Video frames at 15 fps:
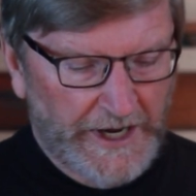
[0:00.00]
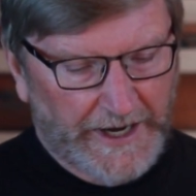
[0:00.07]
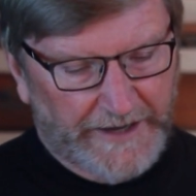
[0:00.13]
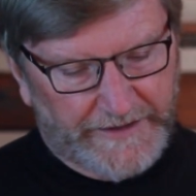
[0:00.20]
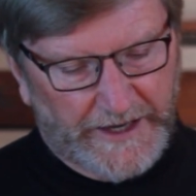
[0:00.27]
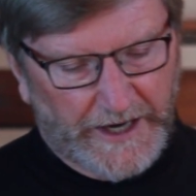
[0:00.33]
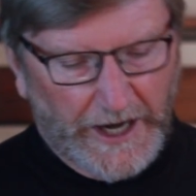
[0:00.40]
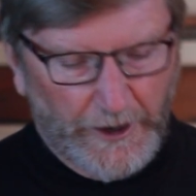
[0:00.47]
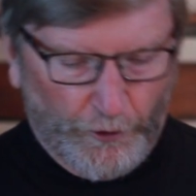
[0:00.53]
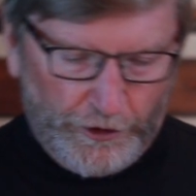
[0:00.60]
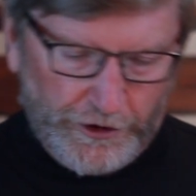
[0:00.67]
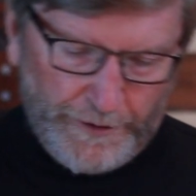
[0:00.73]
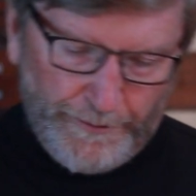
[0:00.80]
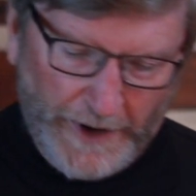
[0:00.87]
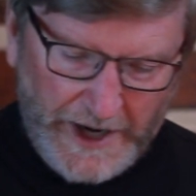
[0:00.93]
and then I
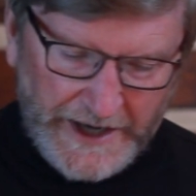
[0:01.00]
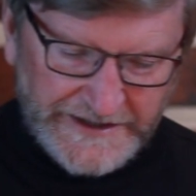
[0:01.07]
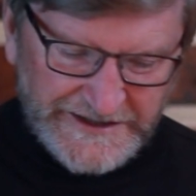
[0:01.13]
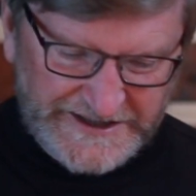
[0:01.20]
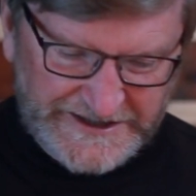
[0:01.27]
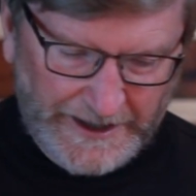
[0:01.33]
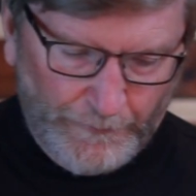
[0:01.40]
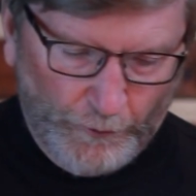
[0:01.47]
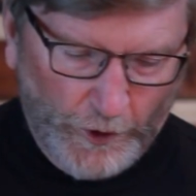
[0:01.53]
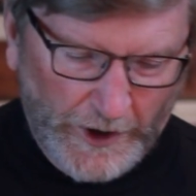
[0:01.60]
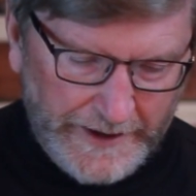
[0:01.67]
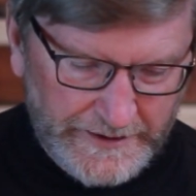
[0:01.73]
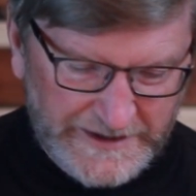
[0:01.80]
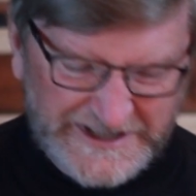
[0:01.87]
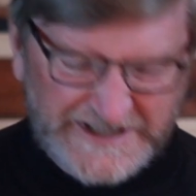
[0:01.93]
order mine somewhat